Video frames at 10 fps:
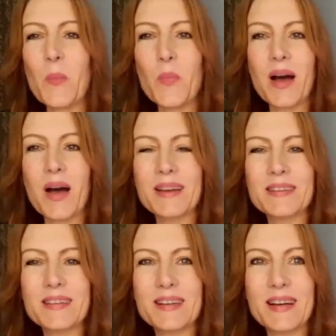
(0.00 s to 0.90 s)
But
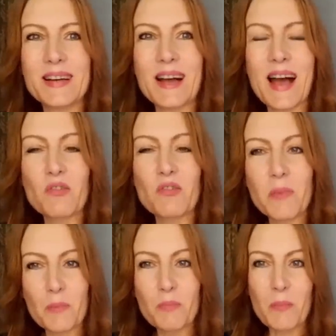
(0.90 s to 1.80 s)
I
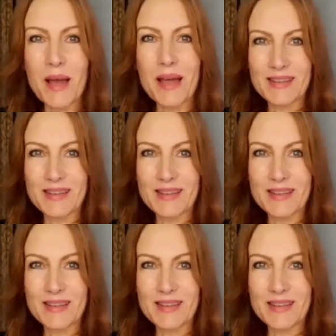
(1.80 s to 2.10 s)
remember my